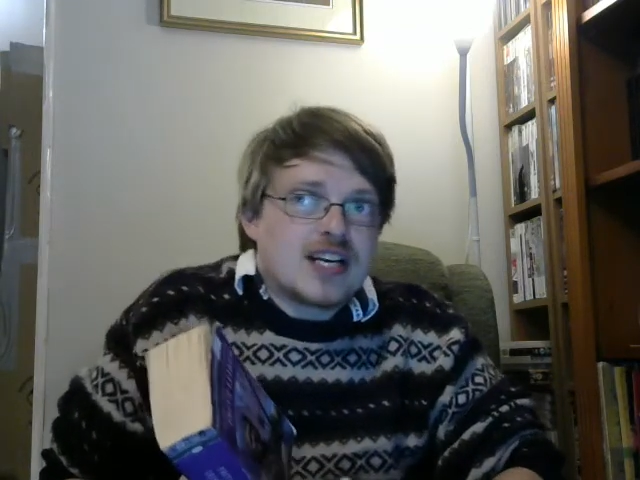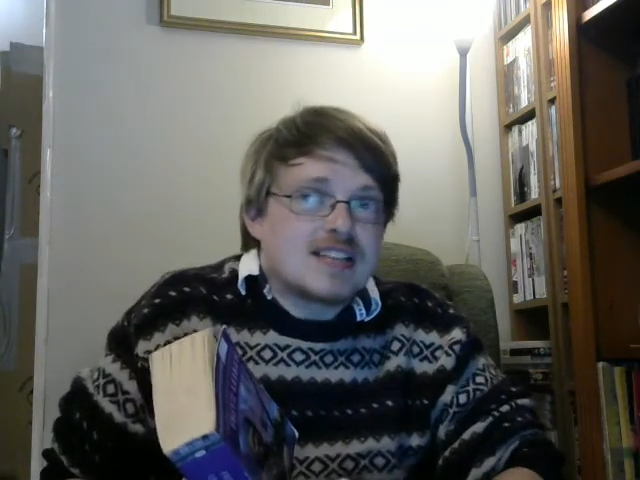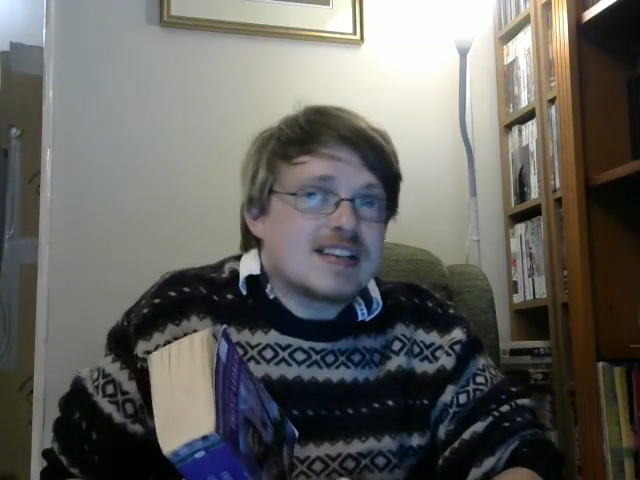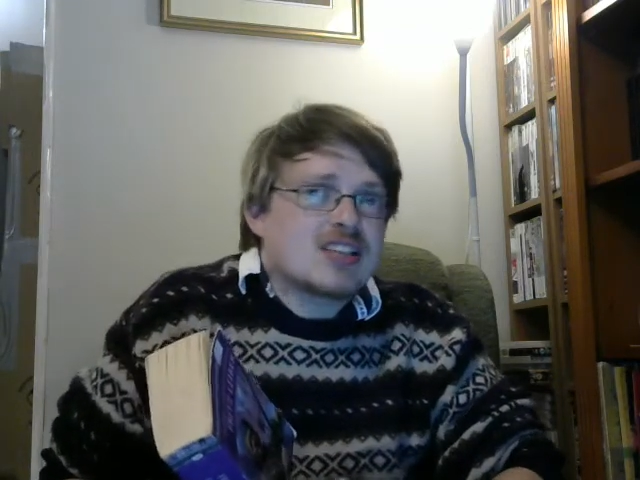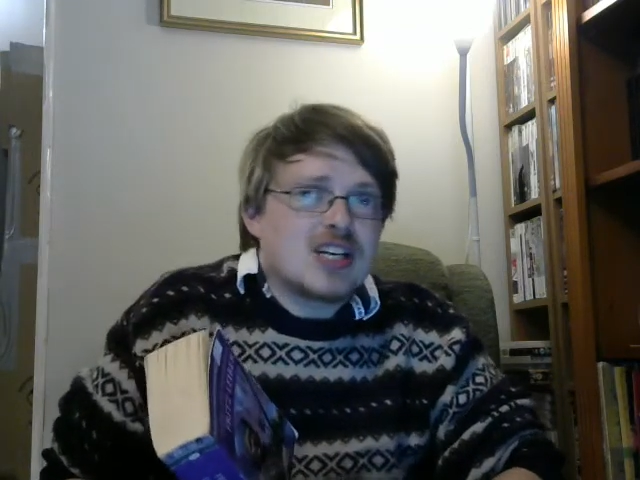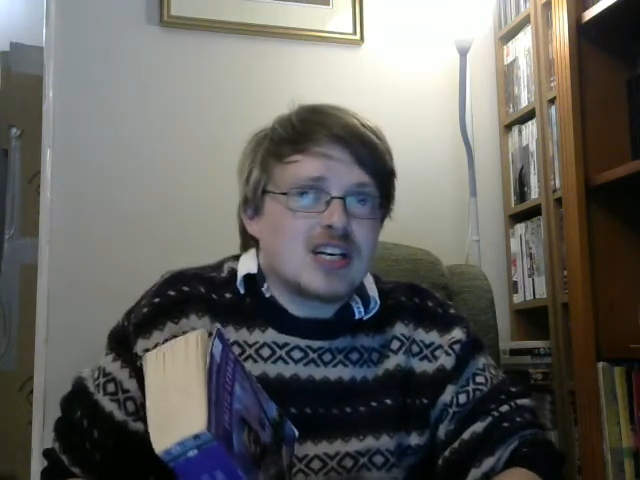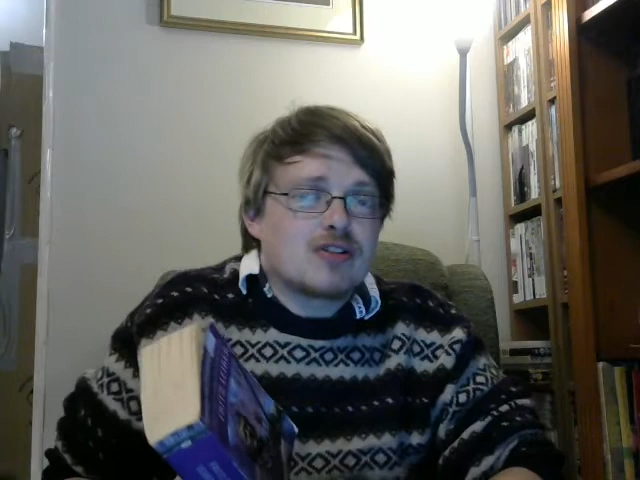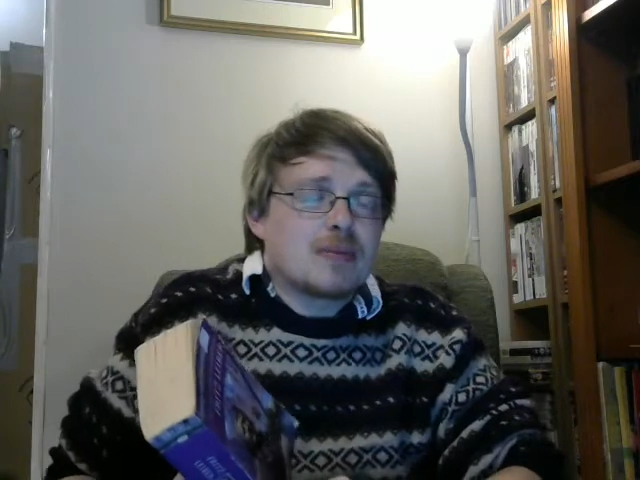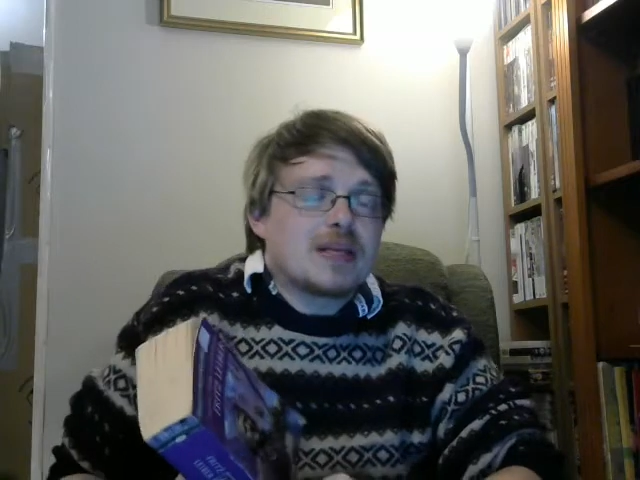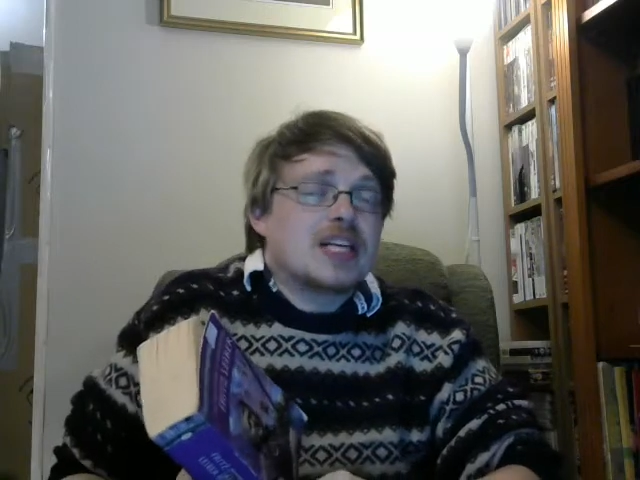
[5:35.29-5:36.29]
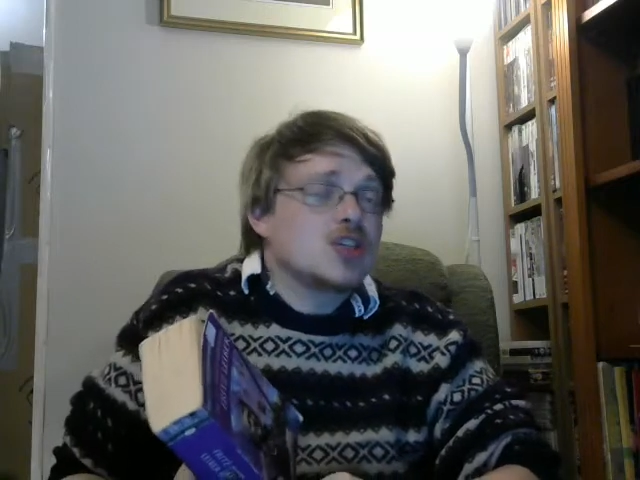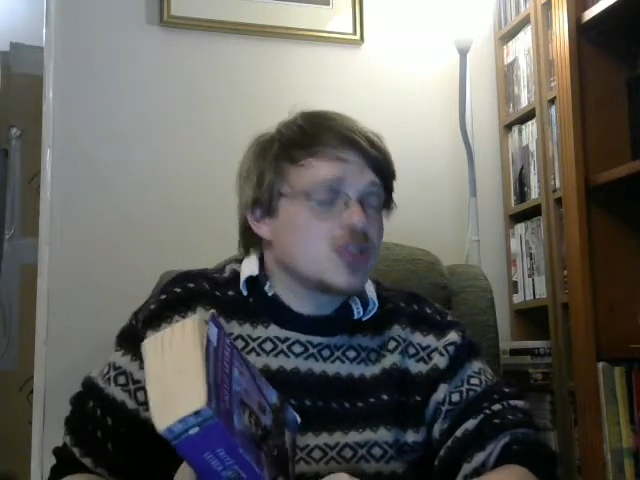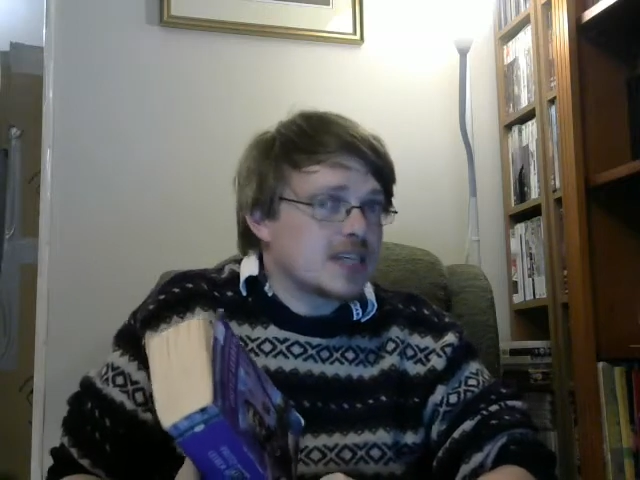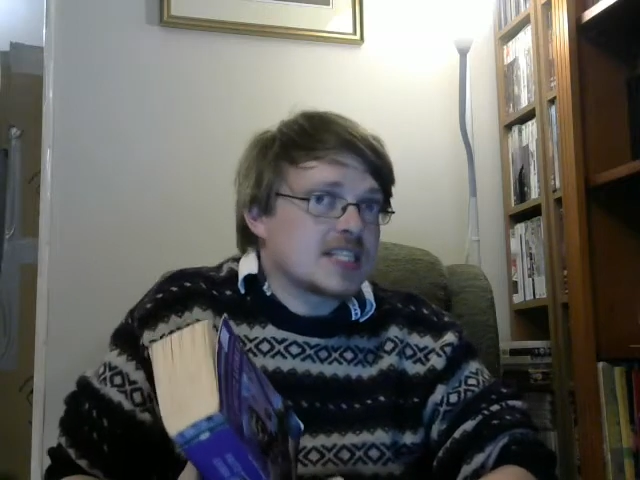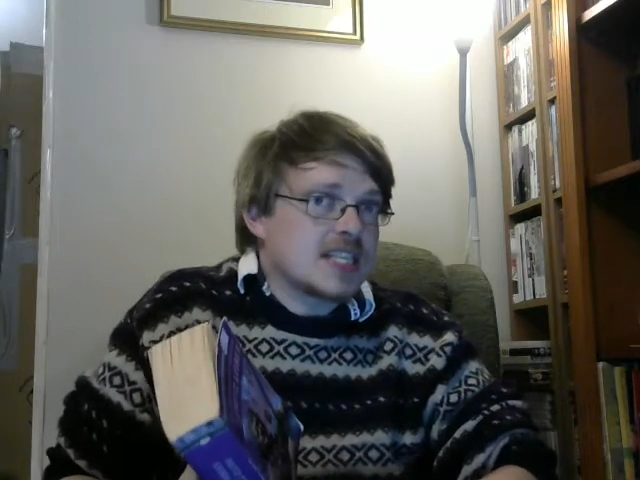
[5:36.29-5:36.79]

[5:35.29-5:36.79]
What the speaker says: He's actually an incredibly interesting